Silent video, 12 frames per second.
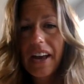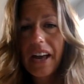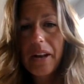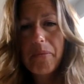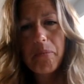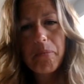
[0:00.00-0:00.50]

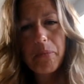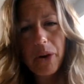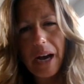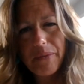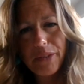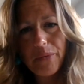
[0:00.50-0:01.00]
and
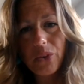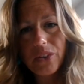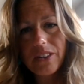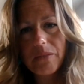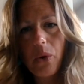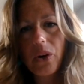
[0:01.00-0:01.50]
perhaps
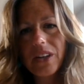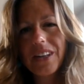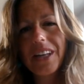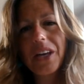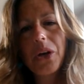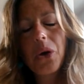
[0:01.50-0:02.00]
most
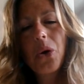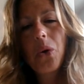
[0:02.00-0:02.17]
importantly,